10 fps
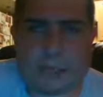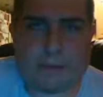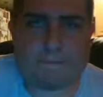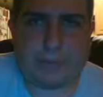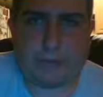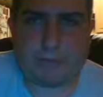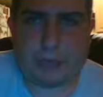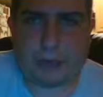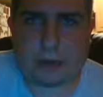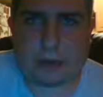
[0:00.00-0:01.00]
time
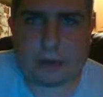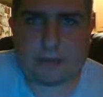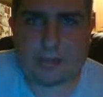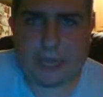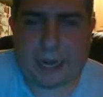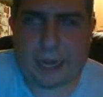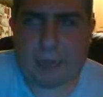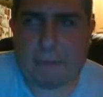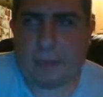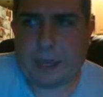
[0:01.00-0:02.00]
filmmaker of Get
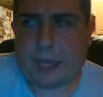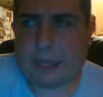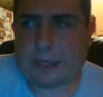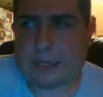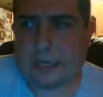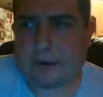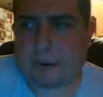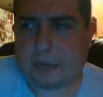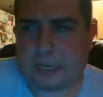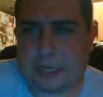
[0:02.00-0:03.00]
Out. It did a
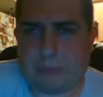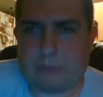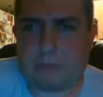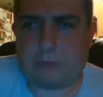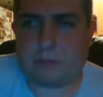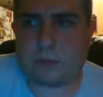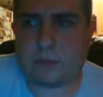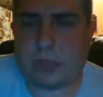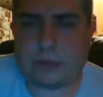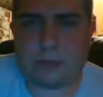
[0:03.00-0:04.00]
really
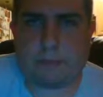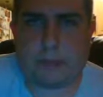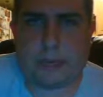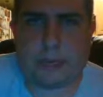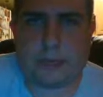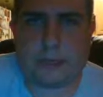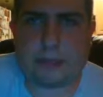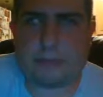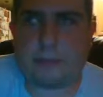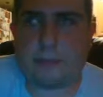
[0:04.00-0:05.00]
solid blend
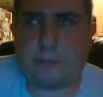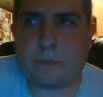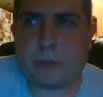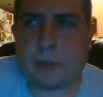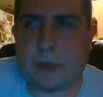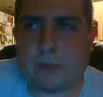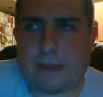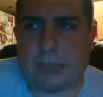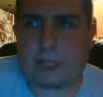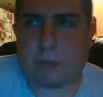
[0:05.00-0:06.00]
of of
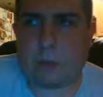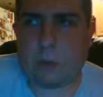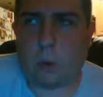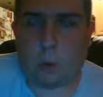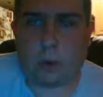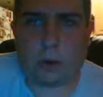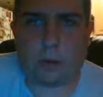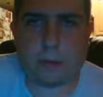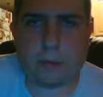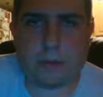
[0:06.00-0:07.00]
actual
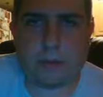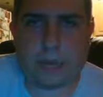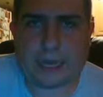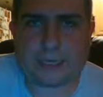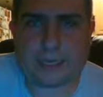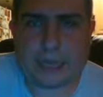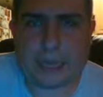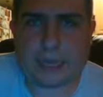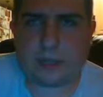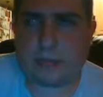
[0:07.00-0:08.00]
horror movie esque
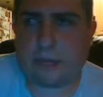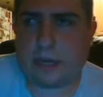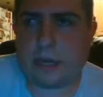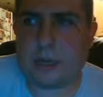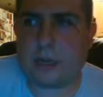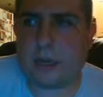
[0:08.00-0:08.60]
things, but